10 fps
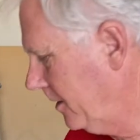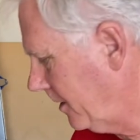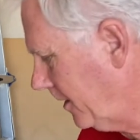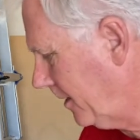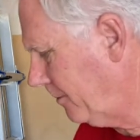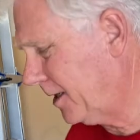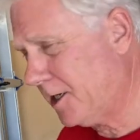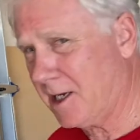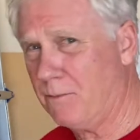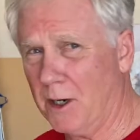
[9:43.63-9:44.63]
unless
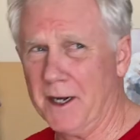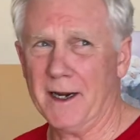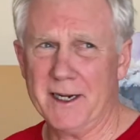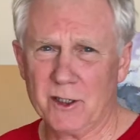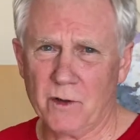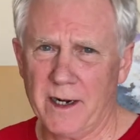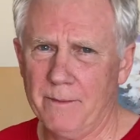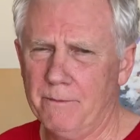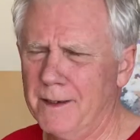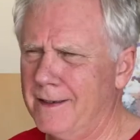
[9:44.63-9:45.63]
they put it in ice cream,
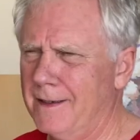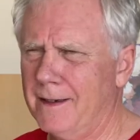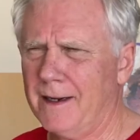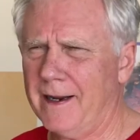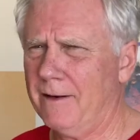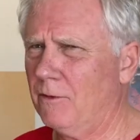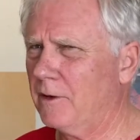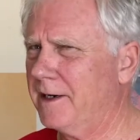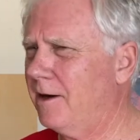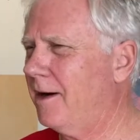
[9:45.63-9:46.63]
but I don't really
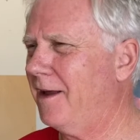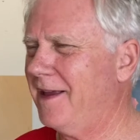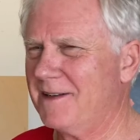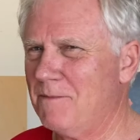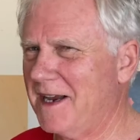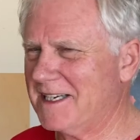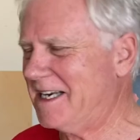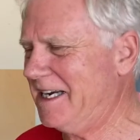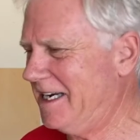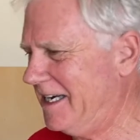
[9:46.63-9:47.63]
know how that makes it
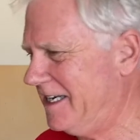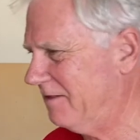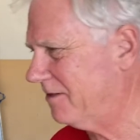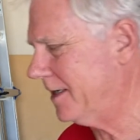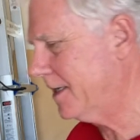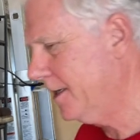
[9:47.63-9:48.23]
any different.